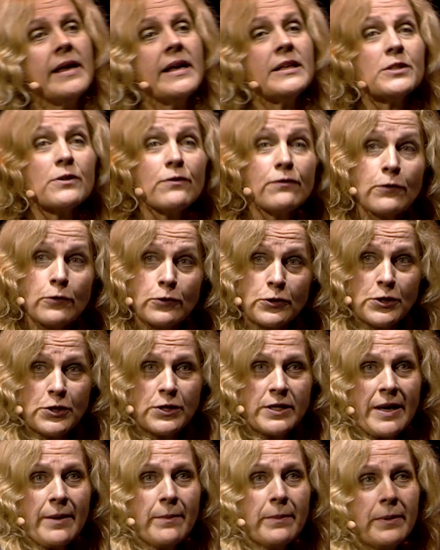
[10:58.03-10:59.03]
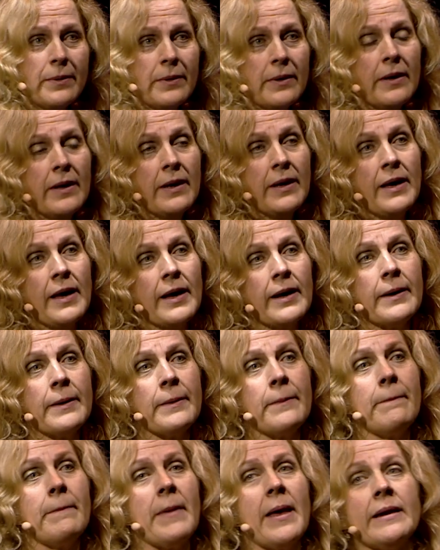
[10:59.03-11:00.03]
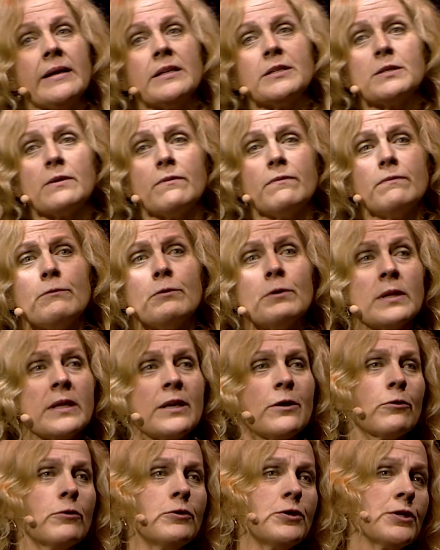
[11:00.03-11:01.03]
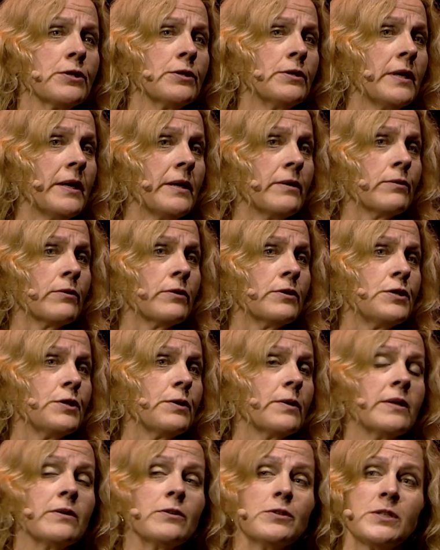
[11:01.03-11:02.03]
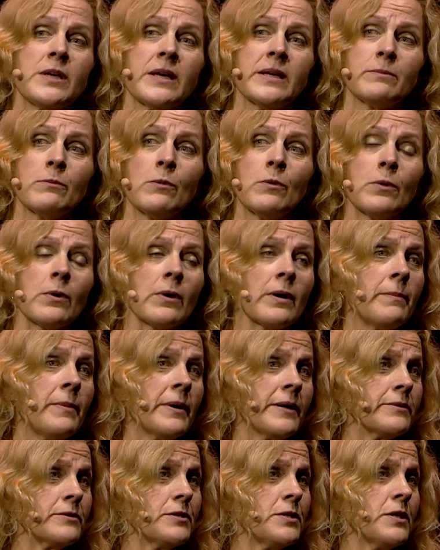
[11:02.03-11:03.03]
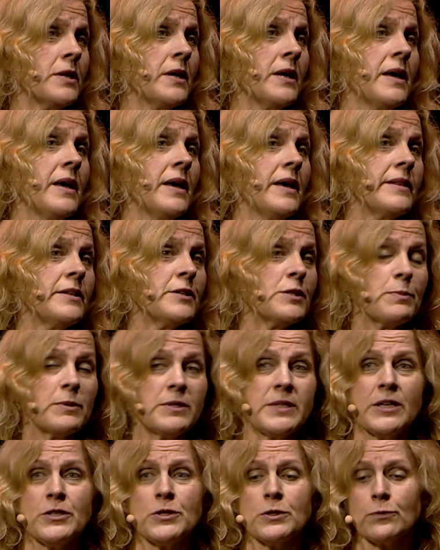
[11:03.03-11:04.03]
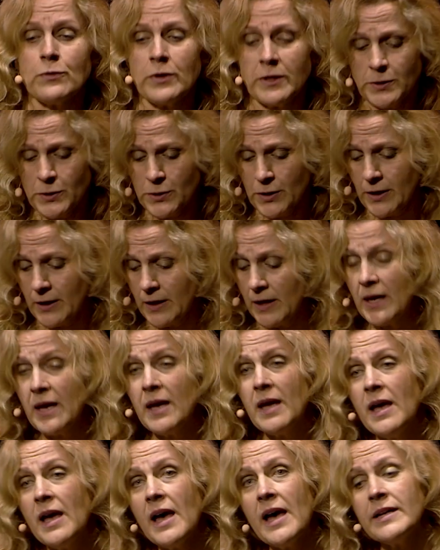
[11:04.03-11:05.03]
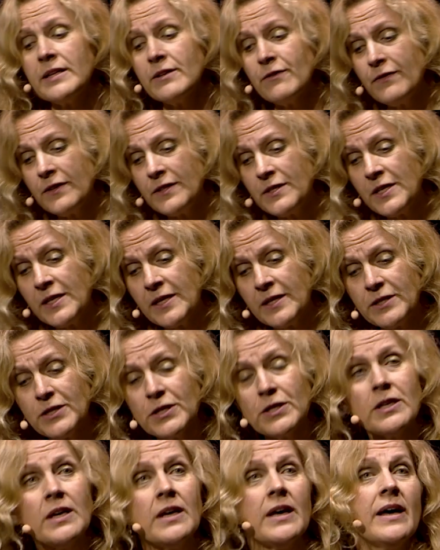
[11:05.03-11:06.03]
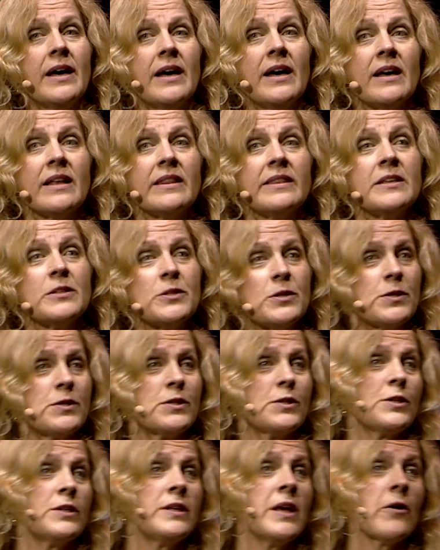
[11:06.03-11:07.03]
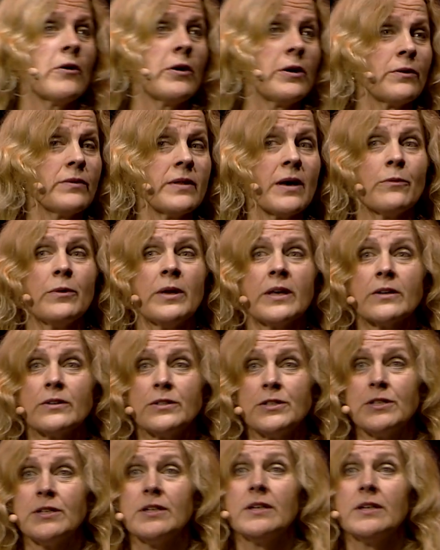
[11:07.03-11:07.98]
It's a first step, um, and it's really crucial in order to understand more about this potential risk and if indeed this is a scenario that we could